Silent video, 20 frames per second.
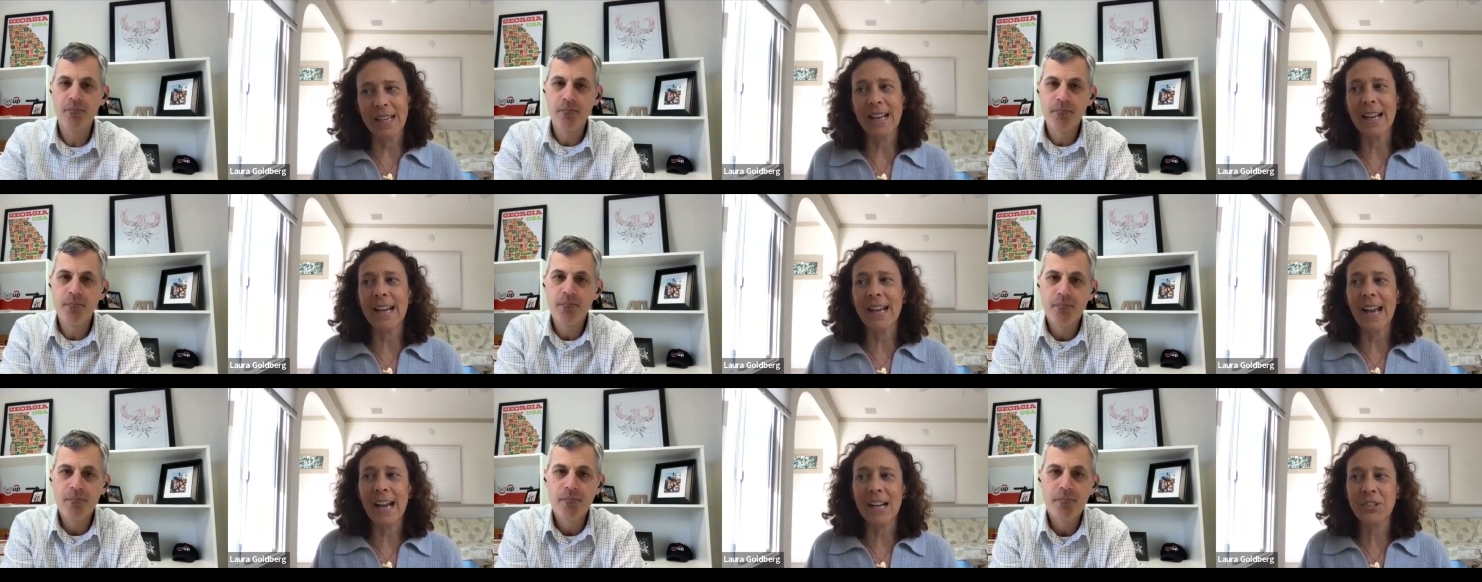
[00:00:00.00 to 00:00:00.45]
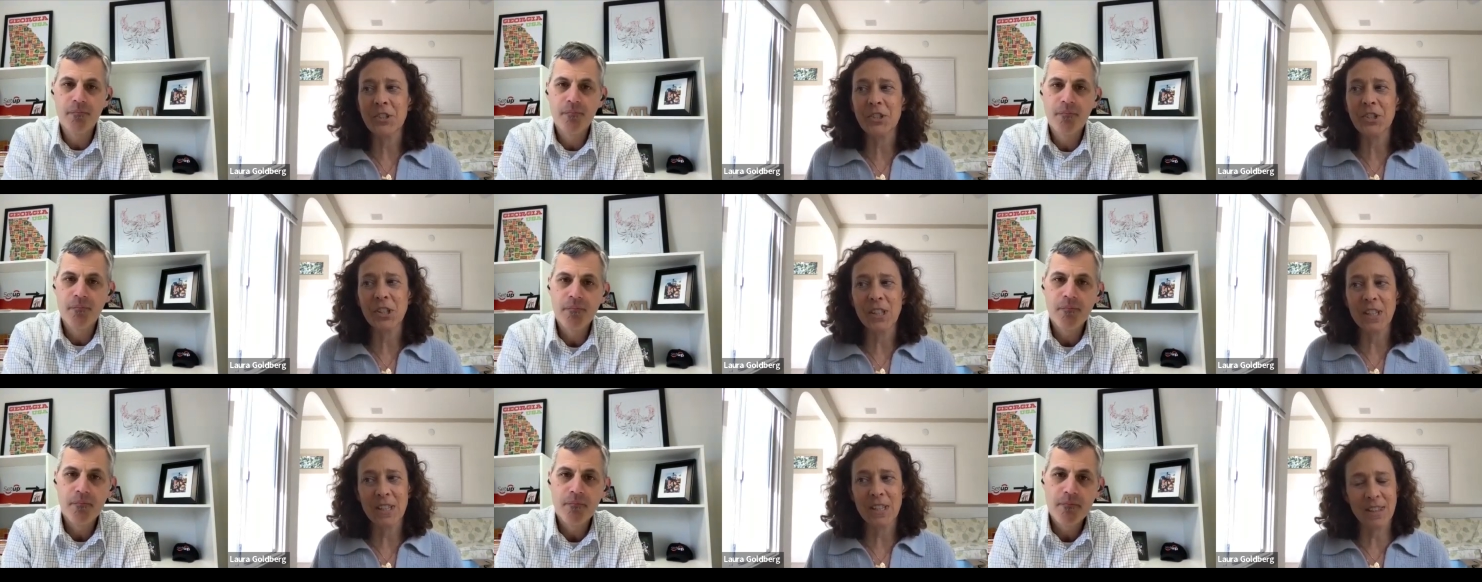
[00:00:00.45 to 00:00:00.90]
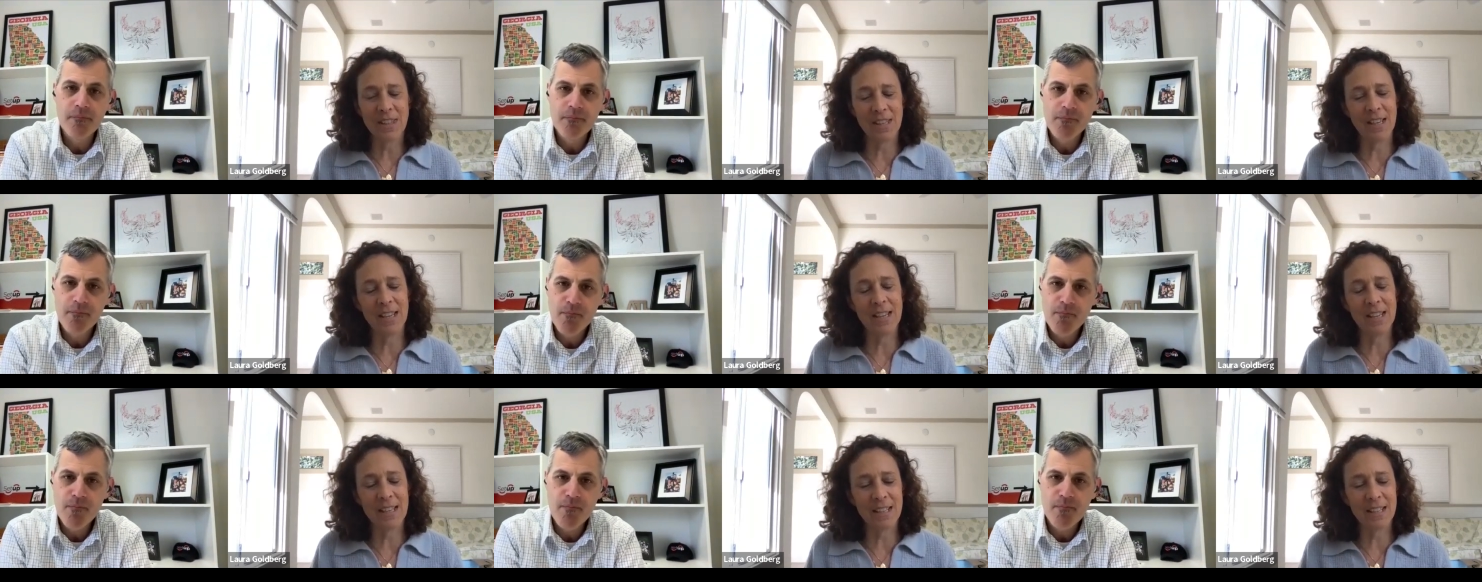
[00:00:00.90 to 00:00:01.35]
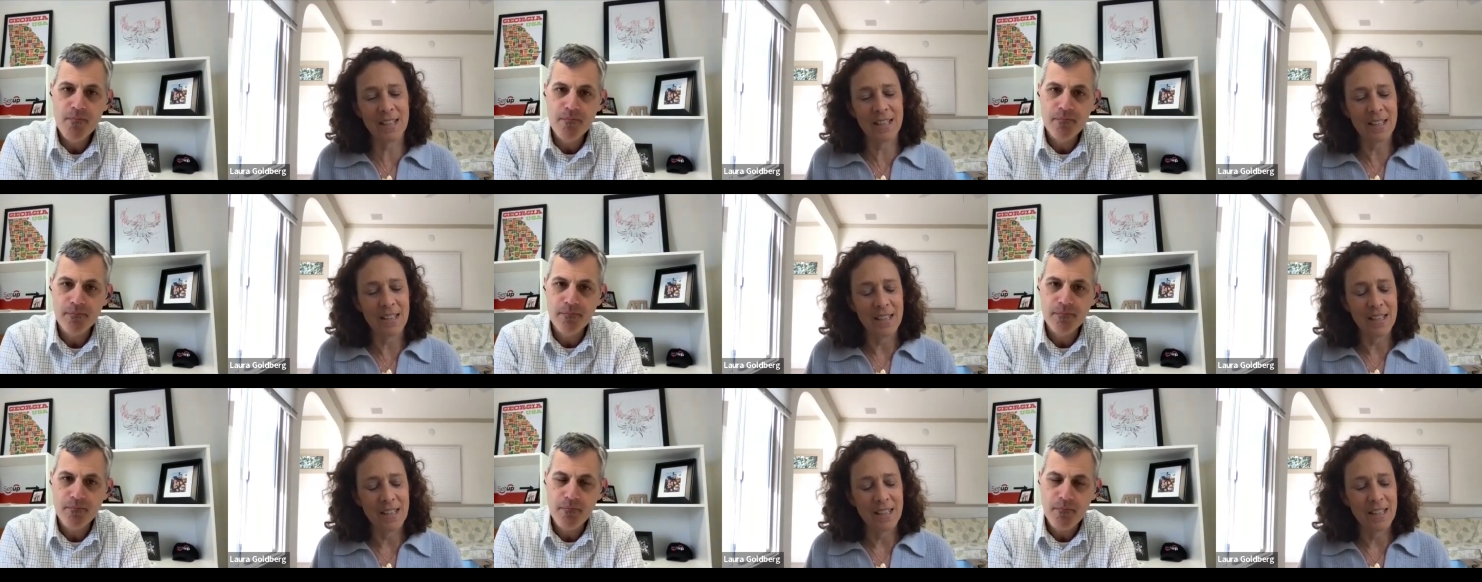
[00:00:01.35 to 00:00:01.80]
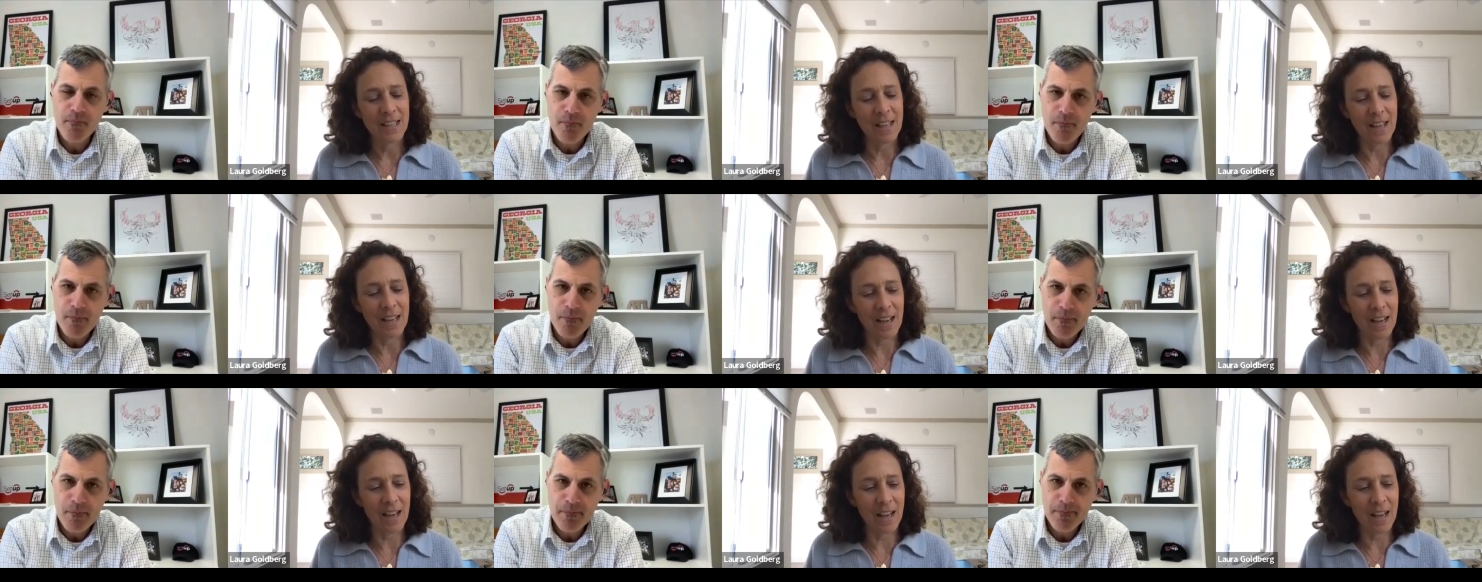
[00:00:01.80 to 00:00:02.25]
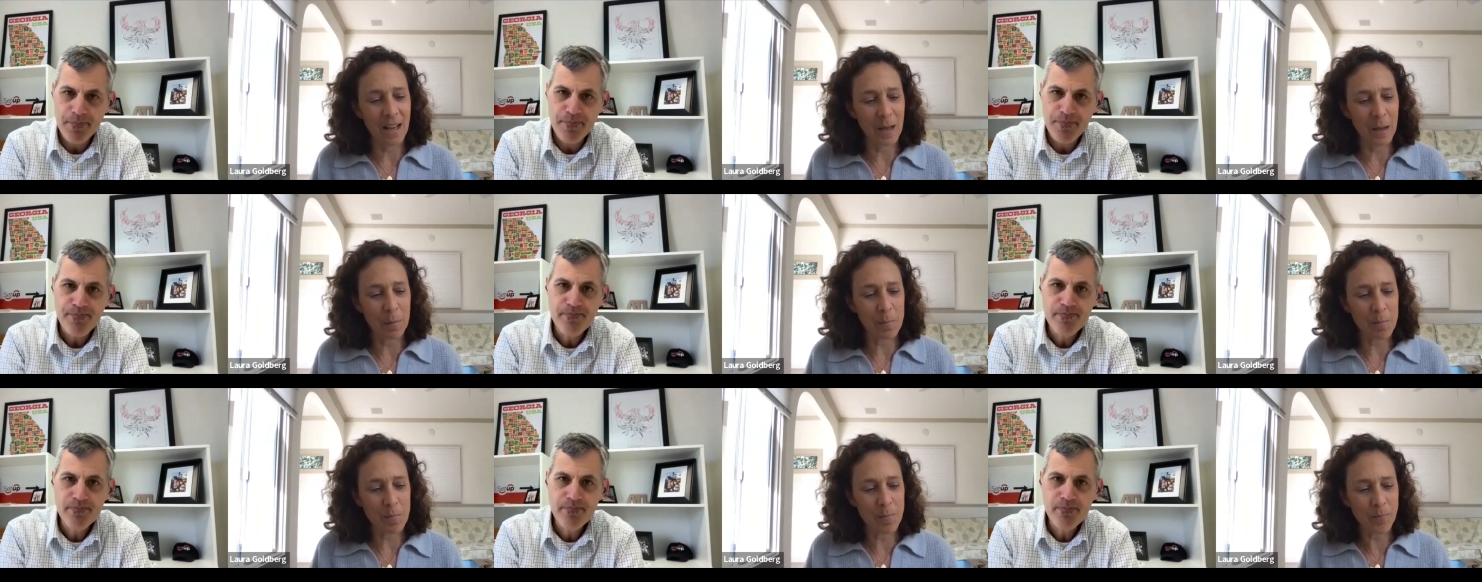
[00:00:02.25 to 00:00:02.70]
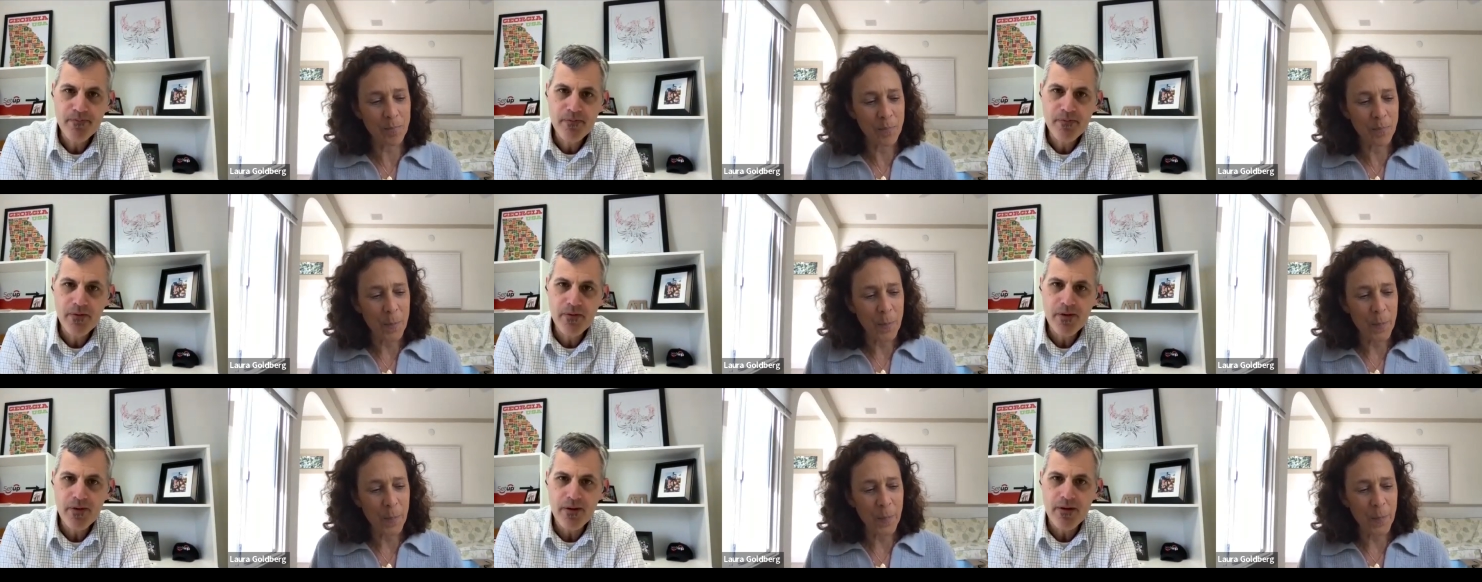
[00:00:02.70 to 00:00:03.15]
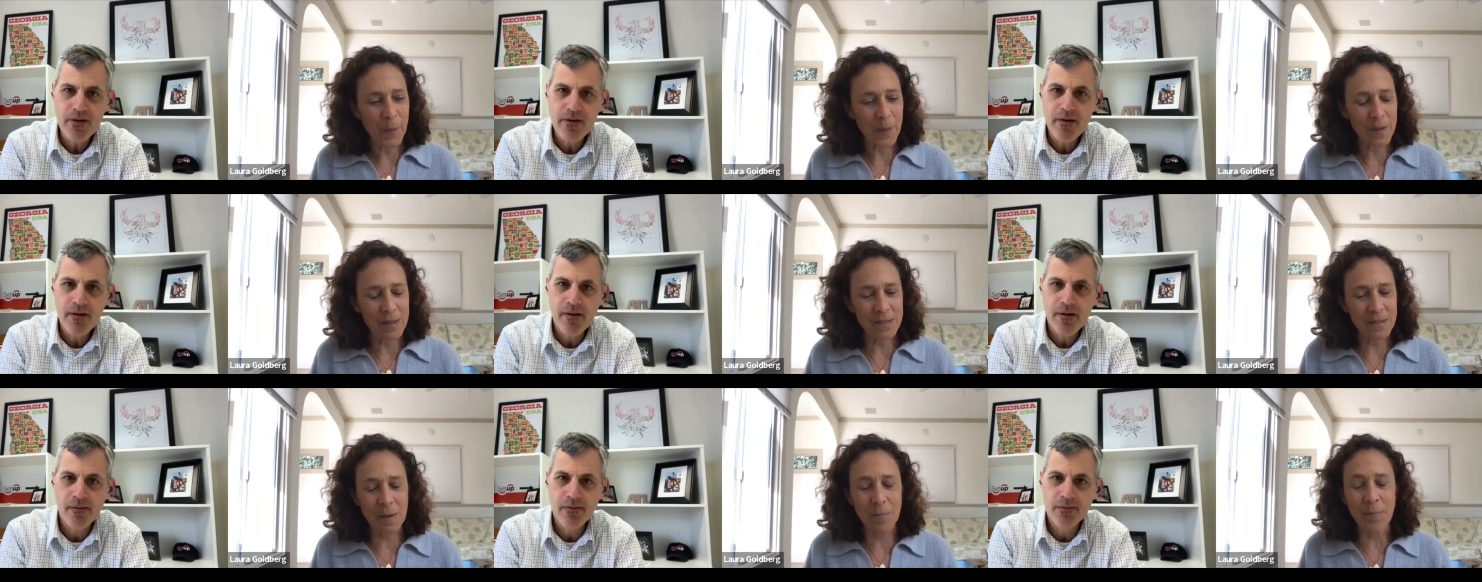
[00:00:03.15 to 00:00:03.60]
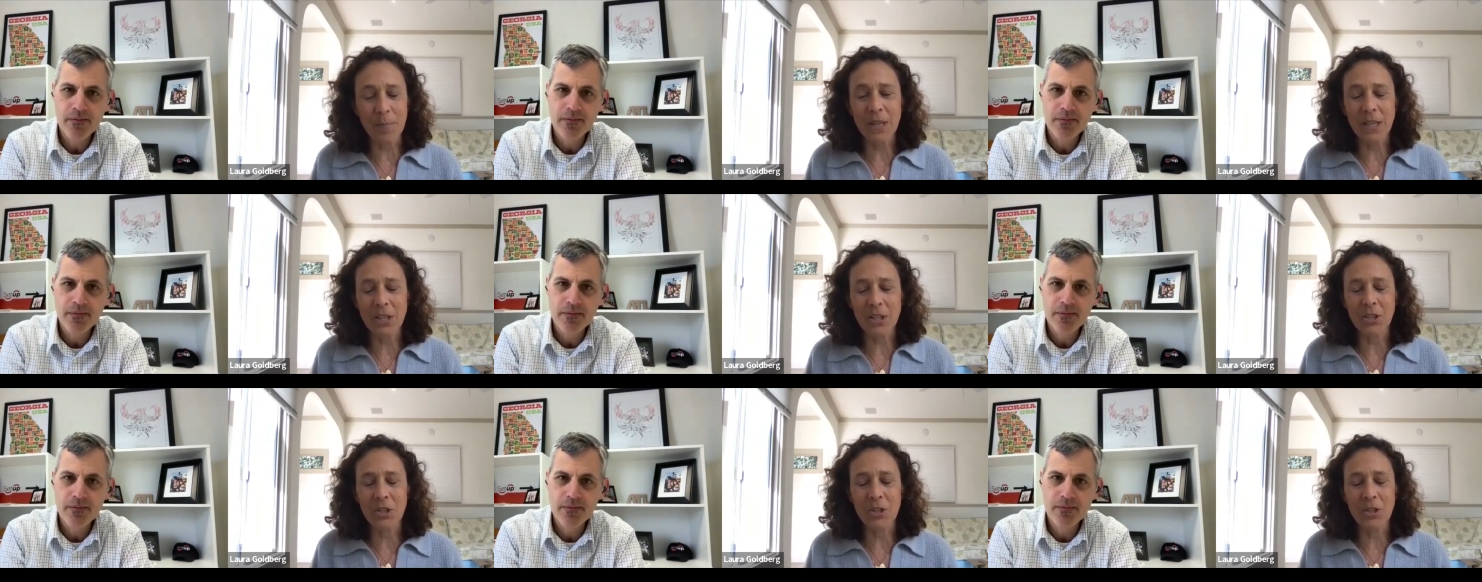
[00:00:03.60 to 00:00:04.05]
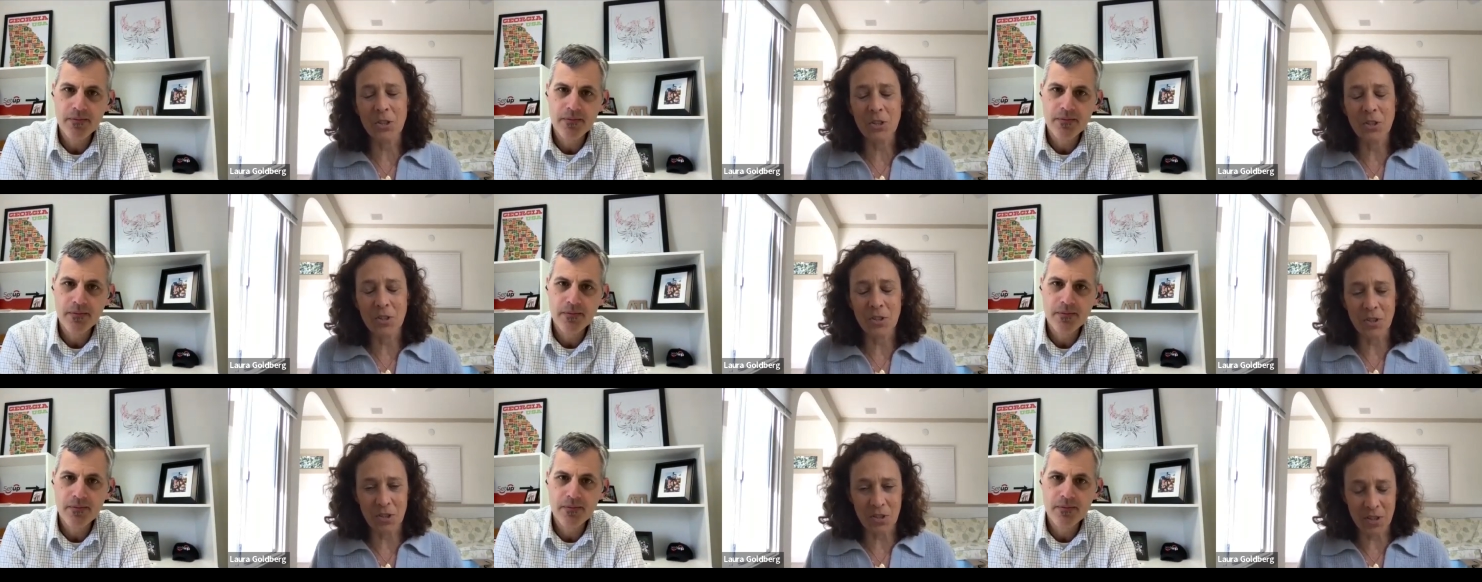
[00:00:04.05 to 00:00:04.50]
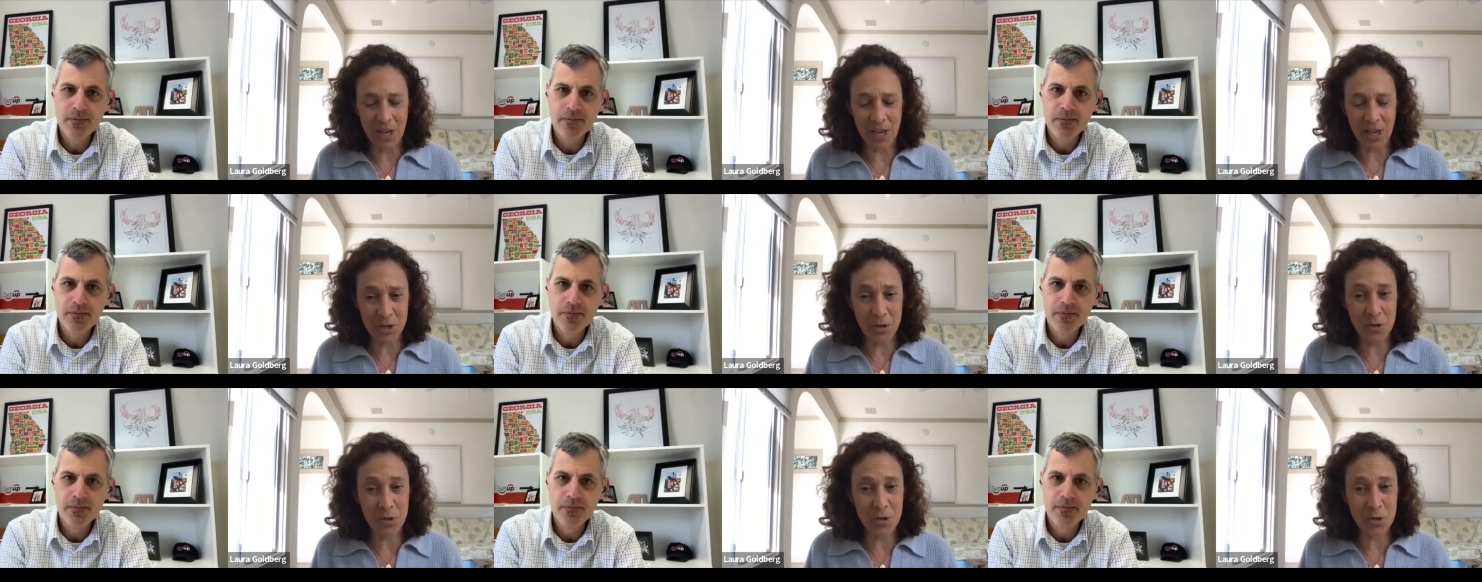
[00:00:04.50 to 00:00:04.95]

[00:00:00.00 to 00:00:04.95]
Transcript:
Speaker 1: And I actually think um, something that